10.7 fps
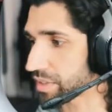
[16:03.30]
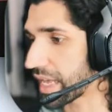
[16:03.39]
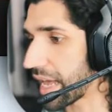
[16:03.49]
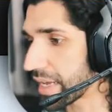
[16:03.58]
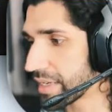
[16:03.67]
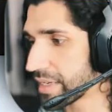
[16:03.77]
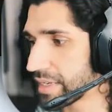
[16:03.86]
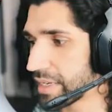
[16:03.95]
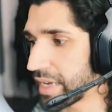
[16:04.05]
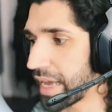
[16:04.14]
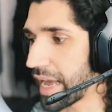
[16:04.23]
there.
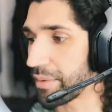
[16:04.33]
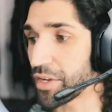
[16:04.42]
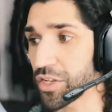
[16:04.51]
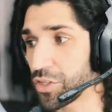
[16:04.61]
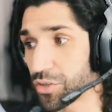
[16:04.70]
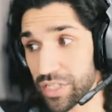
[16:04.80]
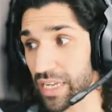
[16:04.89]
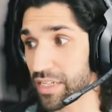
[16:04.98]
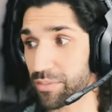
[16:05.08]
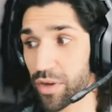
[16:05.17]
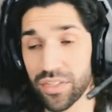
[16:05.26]
You can use
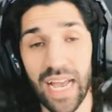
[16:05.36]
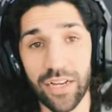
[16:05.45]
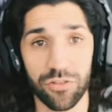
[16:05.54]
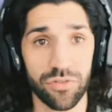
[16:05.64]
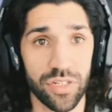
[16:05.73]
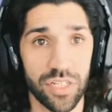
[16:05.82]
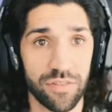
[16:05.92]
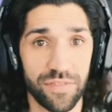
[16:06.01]
D&D Beyond's extras